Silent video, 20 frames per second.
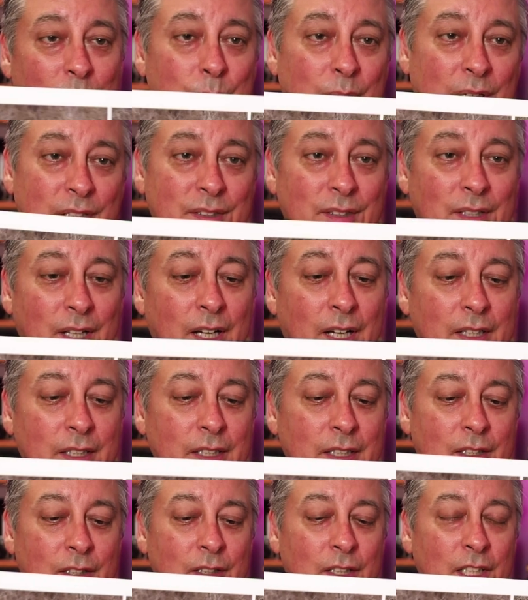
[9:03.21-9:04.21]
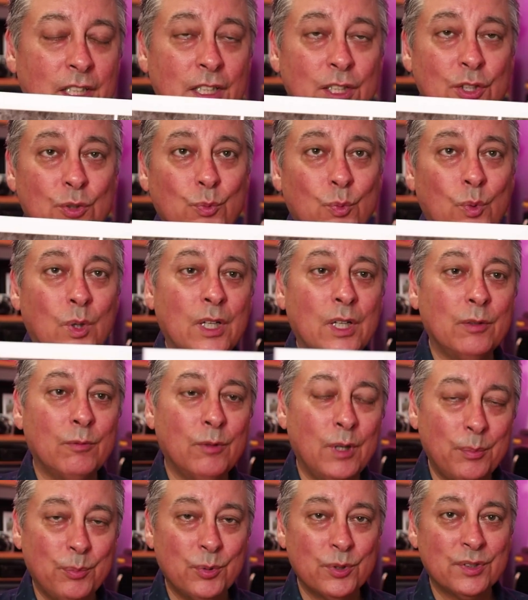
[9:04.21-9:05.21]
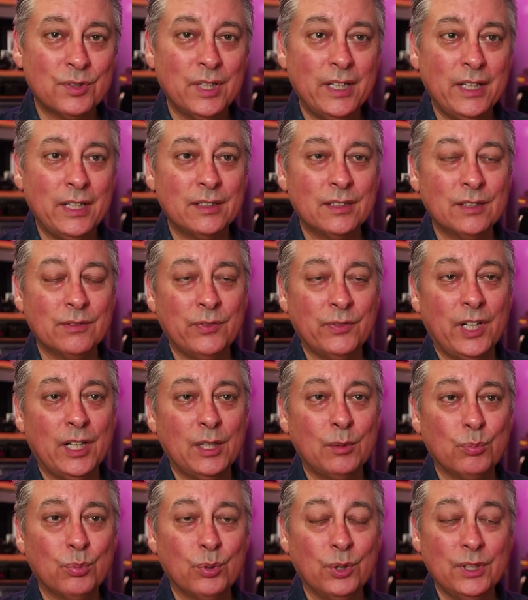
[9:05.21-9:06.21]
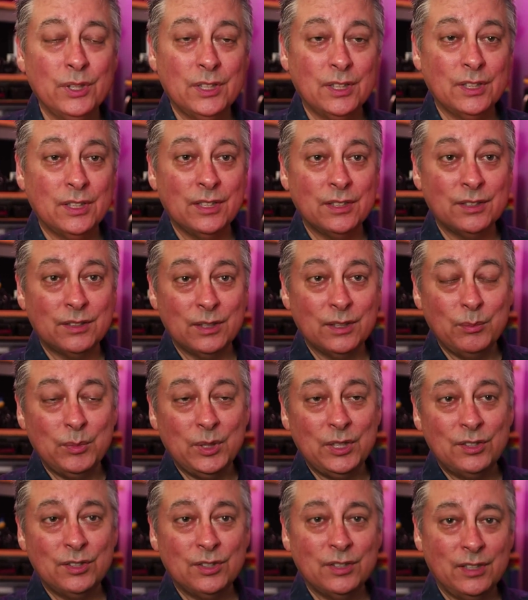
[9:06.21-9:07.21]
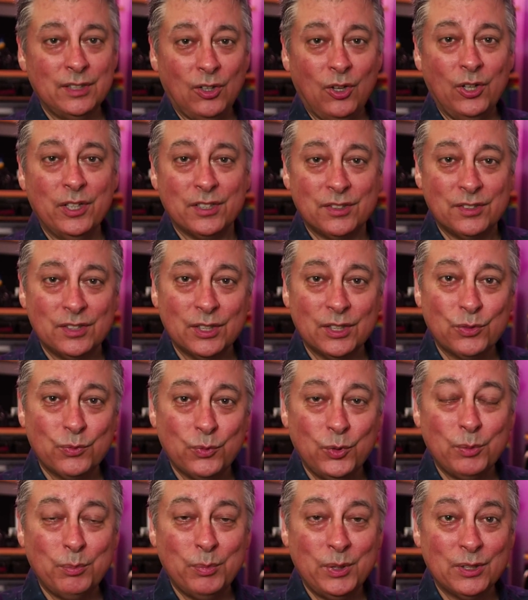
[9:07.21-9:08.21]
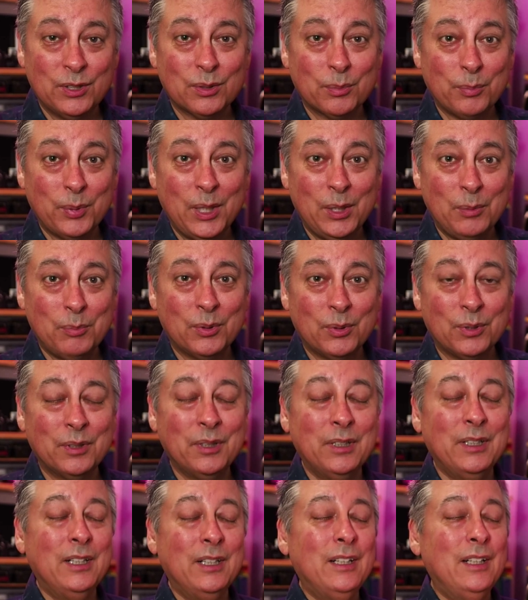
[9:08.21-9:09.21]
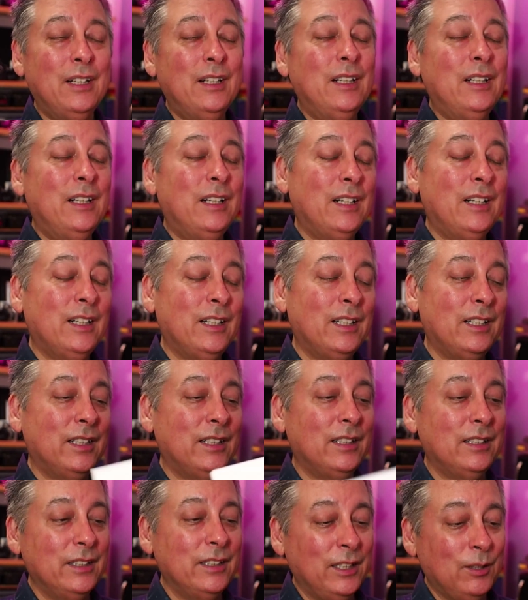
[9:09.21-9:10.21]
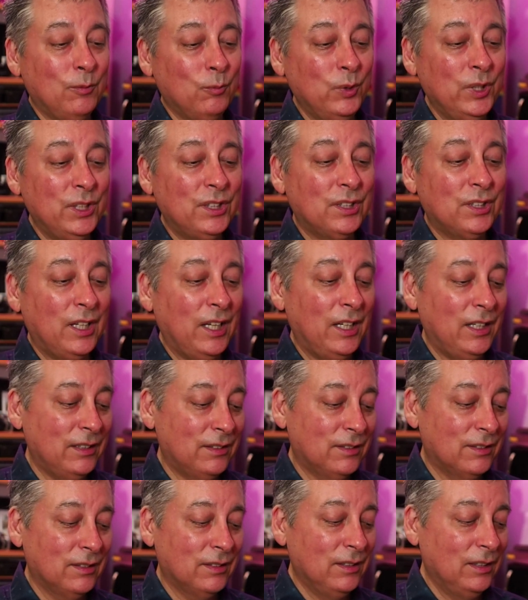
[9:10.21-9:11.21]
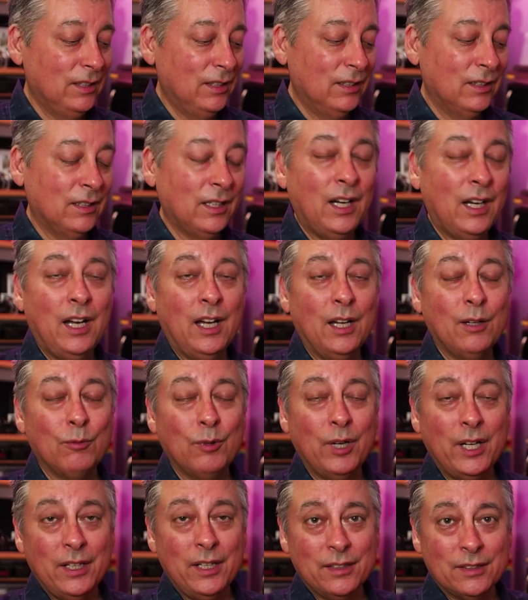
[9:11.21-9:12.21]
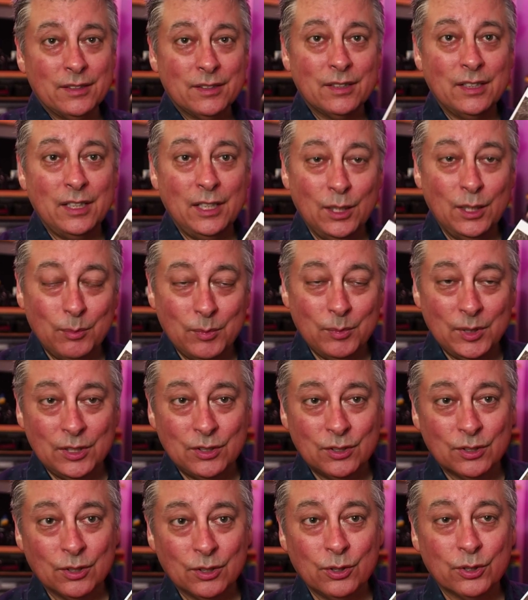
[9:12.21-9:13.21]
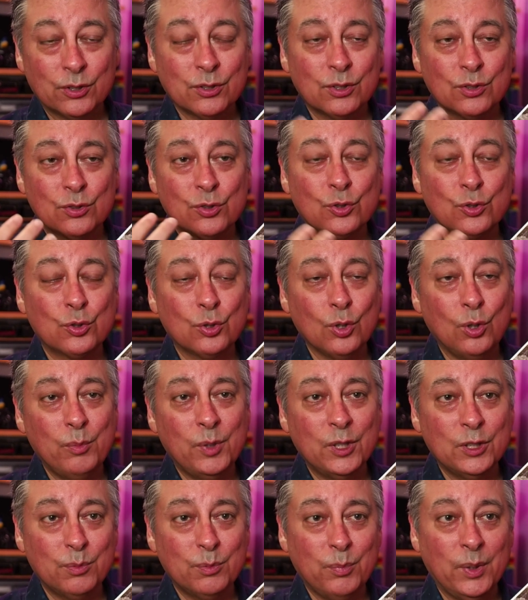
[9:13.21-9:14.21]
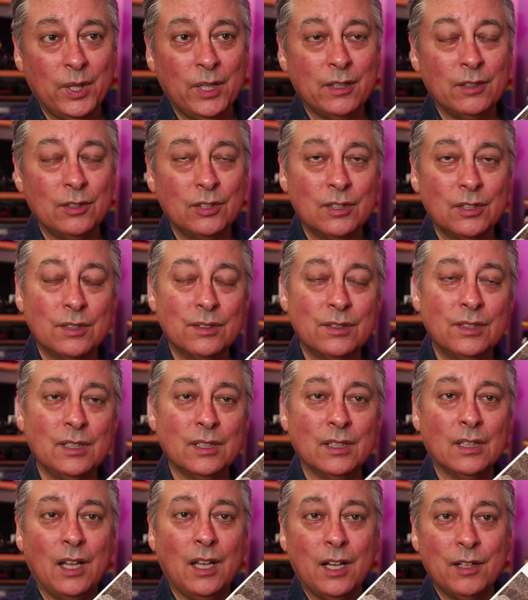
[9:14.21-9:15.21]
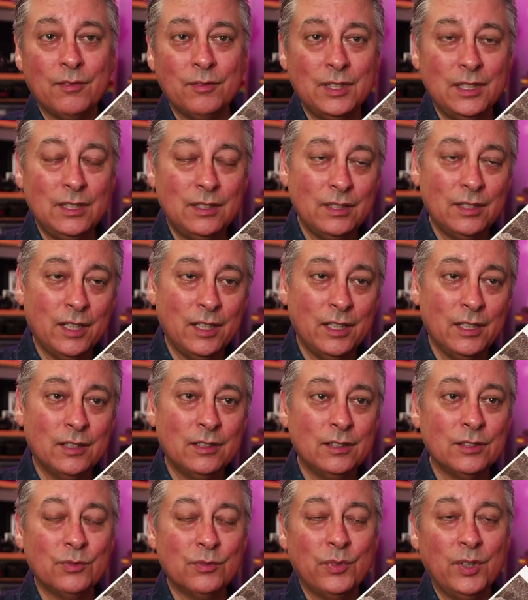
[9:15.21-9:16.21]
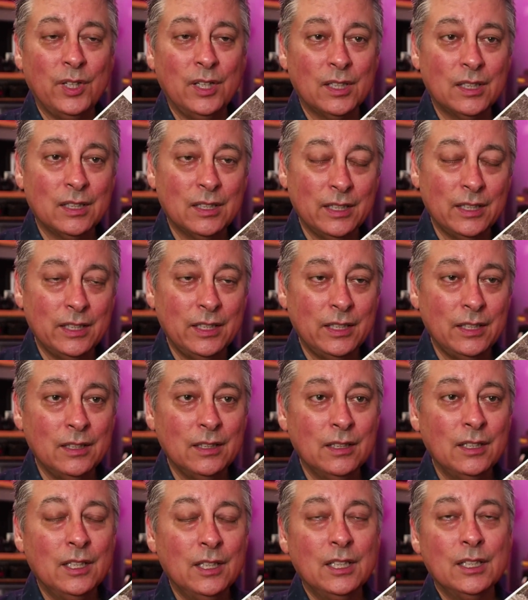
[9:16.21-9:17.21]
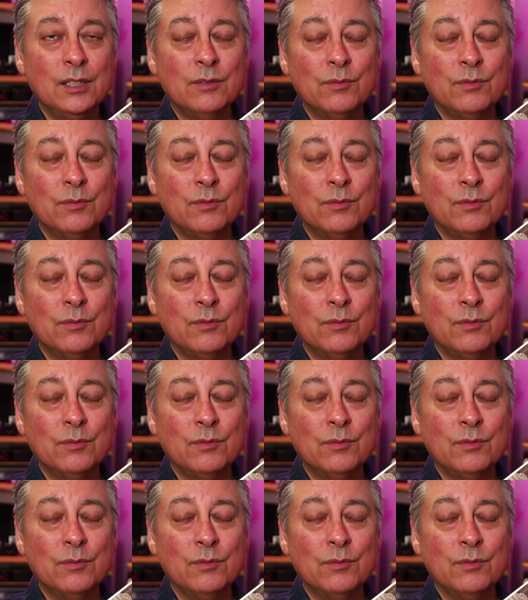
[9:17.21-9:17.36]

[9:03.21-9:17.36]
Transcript: side by side here, and each one represents, if I had printed this image on a six-foot piece of paper, uh, in which case the high-res image looks so much better. You can see a lot of detail, it's very clean,